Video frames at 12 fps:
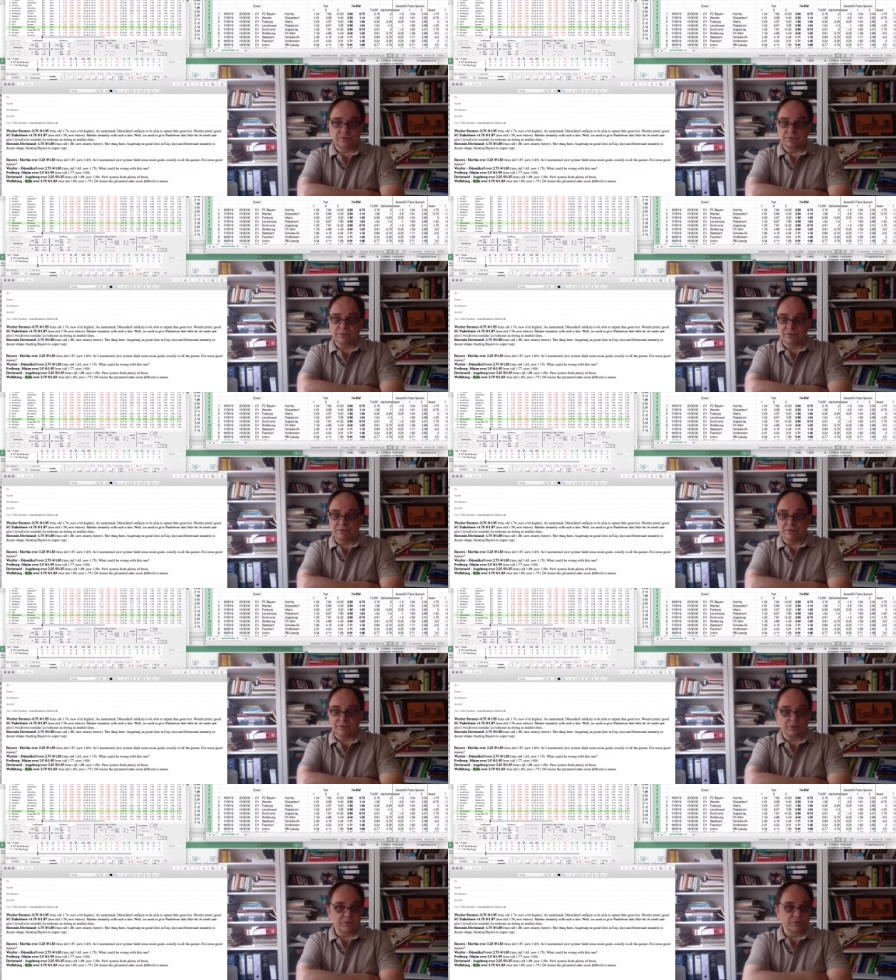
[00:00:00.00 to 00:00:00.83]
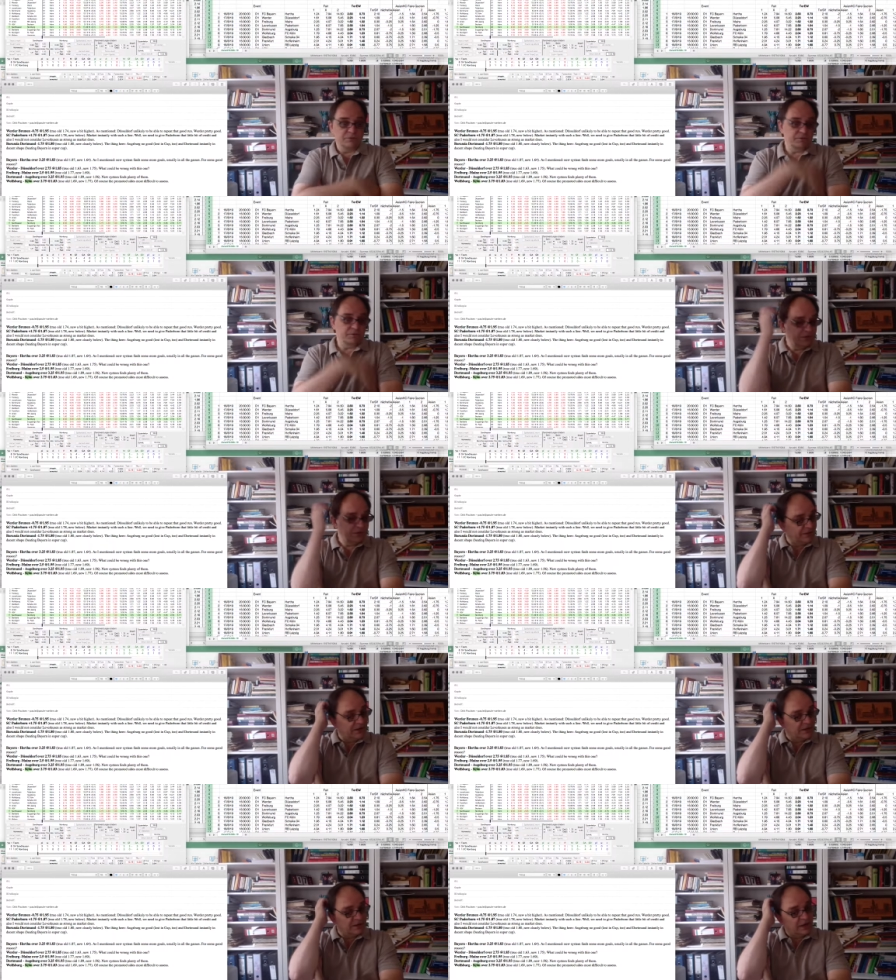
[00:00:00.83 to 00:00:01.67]
the conclusion that they
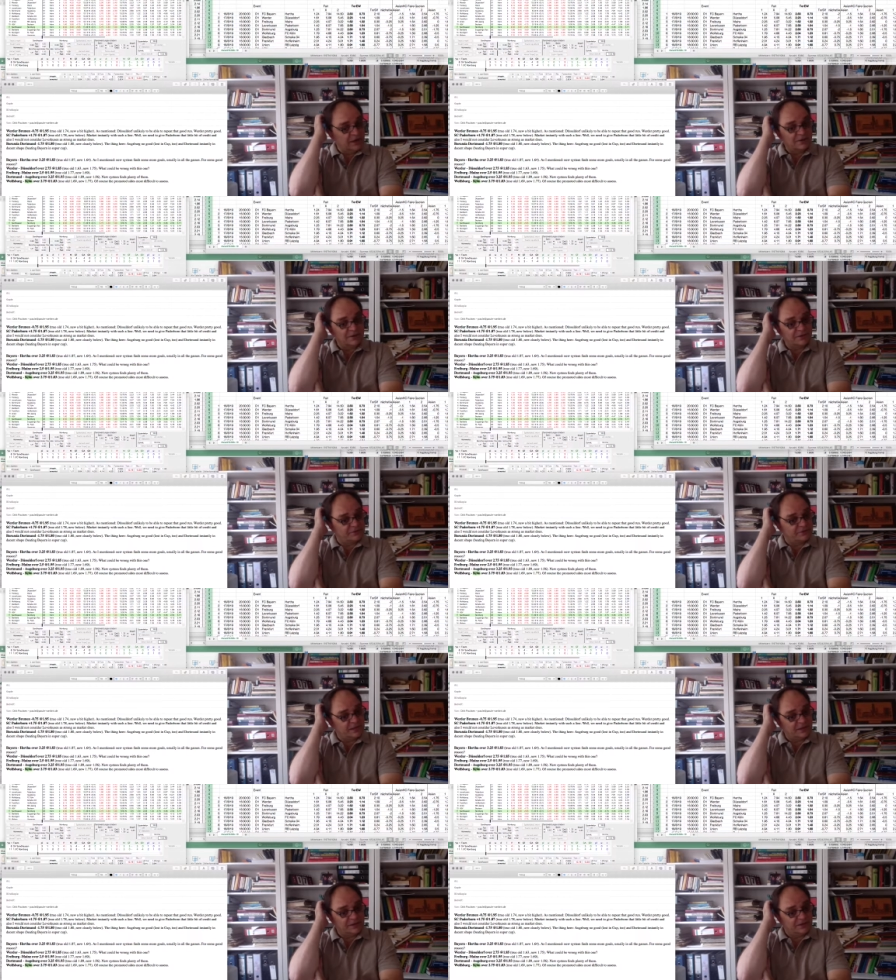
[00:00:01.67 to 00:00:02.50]
are an underside.